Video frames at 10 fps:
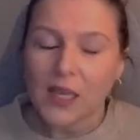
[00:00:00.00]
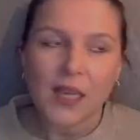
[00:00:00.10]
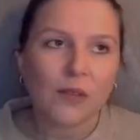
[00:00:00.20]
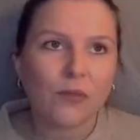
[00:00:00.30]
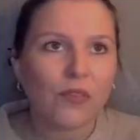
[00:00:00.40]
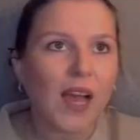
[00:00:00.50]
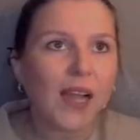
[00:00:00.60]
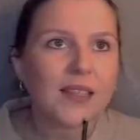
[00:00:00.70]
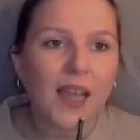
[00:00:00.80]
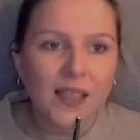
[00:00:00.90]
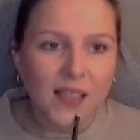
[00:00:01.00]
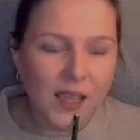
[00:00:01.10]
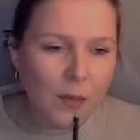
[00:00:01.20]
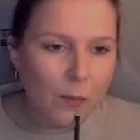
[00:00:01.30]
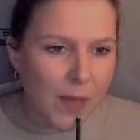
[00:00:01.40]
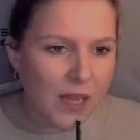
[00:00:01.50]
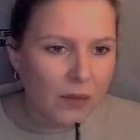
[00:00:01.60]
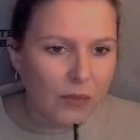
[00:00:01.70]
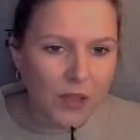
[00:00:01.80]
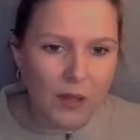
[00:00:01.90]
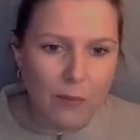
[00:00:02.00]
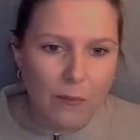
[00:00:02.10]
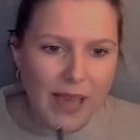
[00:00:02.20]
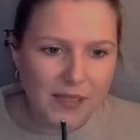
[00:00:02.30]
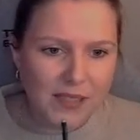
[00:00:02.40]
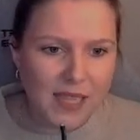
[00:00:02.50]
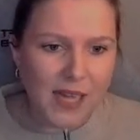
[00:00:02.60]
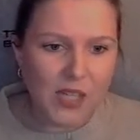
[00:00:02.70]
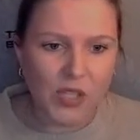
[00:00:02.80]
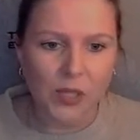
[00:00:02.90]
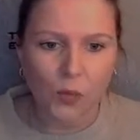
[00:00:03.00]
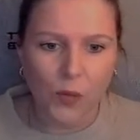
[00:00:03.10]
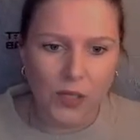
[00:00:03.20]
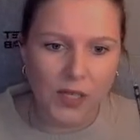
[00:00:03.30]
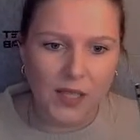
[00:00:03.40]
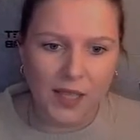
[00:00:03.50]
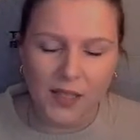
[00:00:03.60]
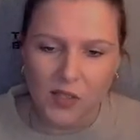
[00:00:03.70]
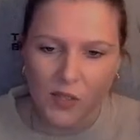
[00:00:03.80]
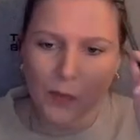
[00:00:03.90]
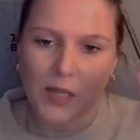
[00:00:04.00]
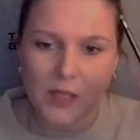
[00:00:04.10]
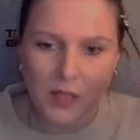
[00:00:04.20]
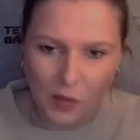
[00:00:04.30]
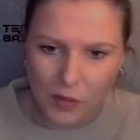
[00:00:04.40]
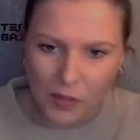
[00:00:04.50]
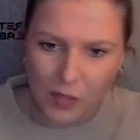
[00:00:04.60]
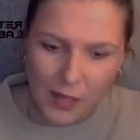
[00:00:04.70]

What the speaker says: And in fact, I think many of the meds actually work, that there's a placeholder